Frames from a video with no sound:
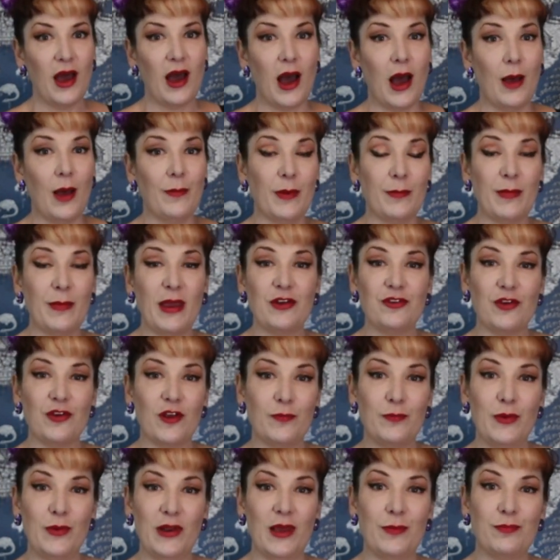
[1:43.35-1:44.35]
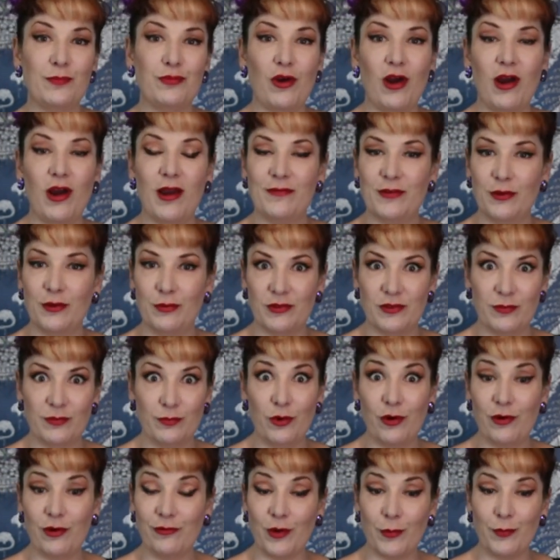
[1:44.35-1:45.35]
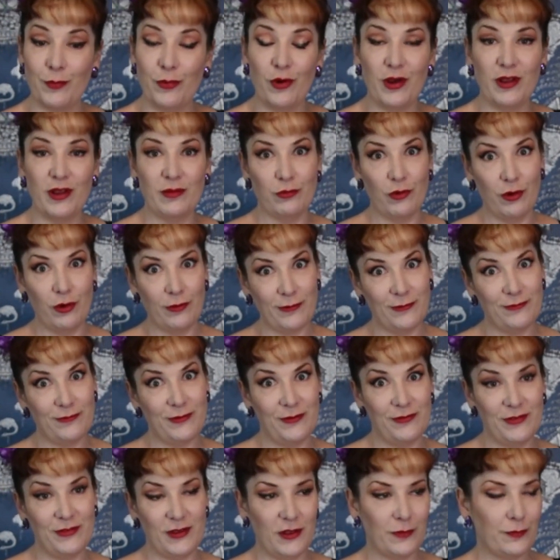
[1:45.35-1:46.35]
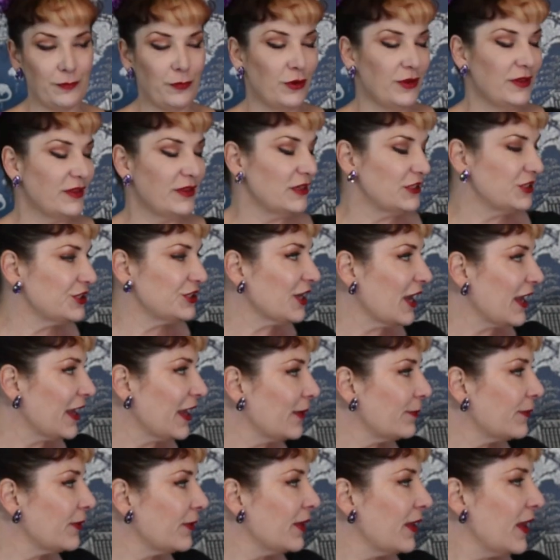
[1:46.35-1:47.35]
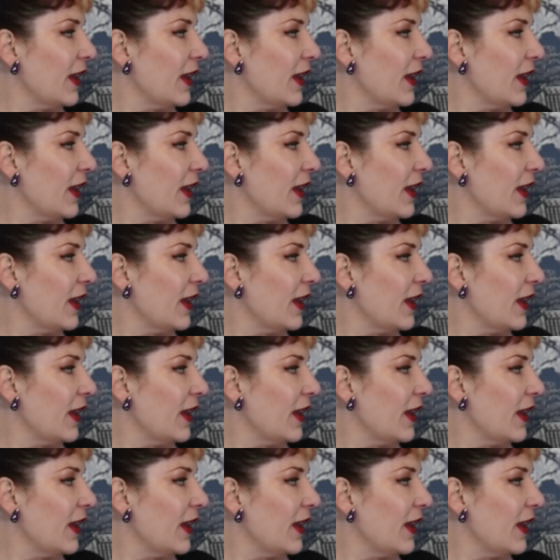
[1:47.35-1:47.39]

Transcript: a maitresse bullet bra if you want more of a 50s pointed shape.